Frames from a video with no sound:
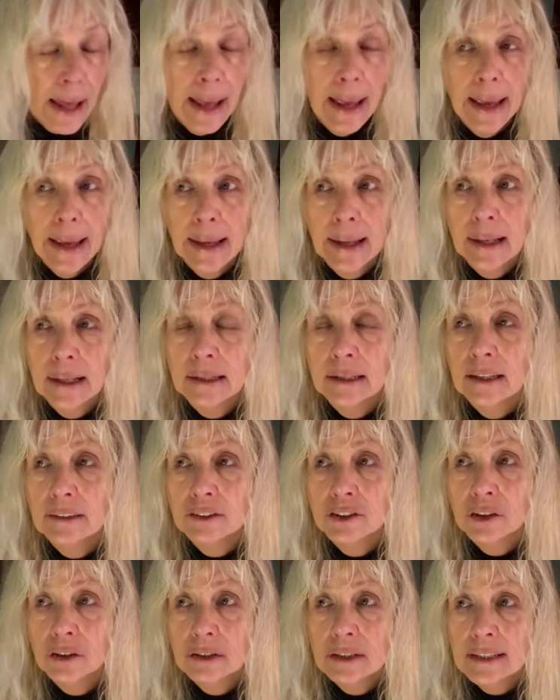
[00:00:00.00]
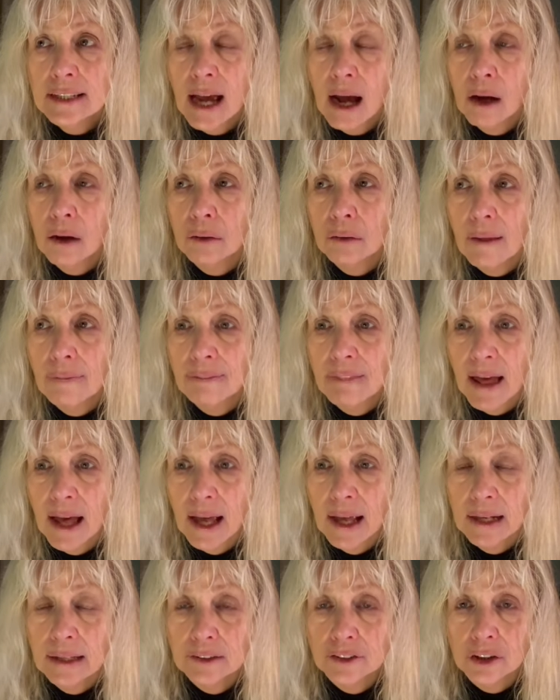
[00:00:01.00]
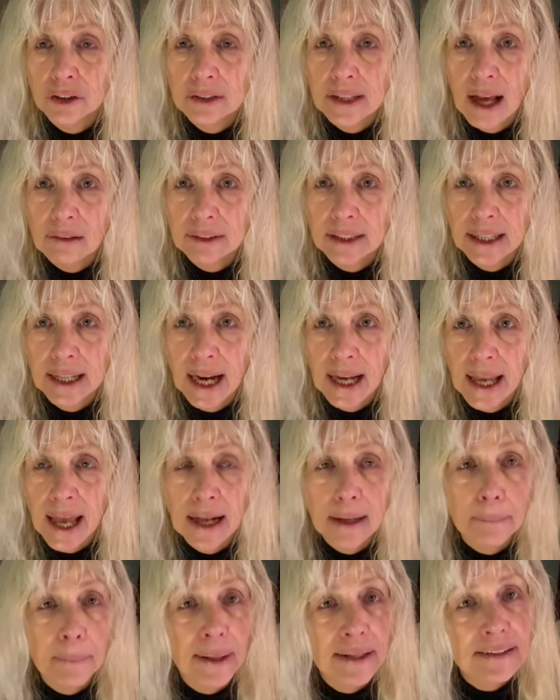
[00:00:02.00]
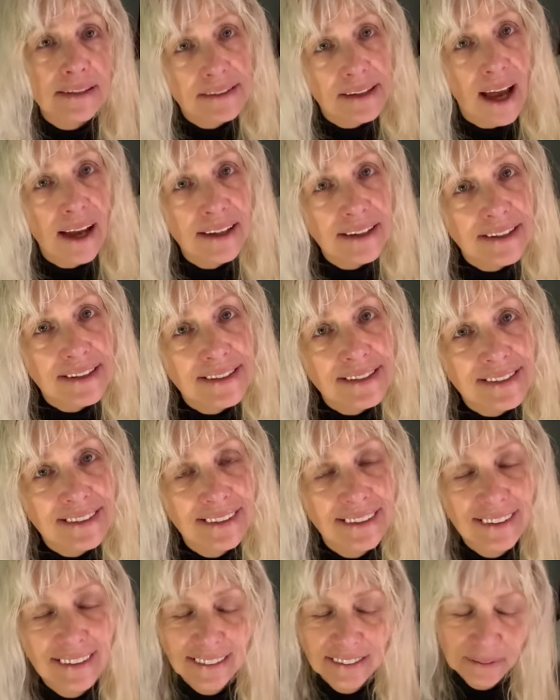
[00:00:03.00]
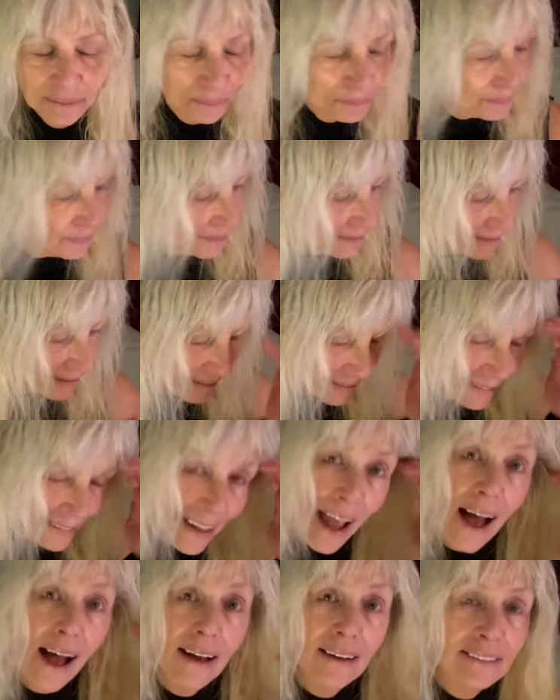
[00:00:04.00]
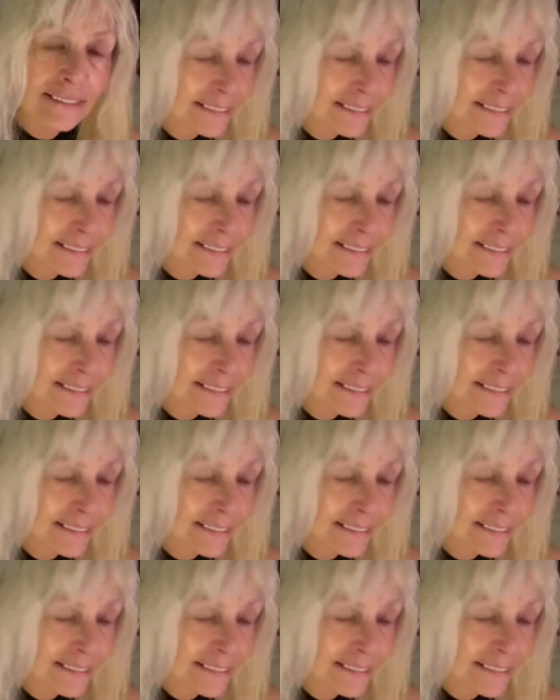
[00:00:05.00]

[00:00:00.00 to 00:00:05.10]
And it turns out that turned out that I had appendicitis. Yeah.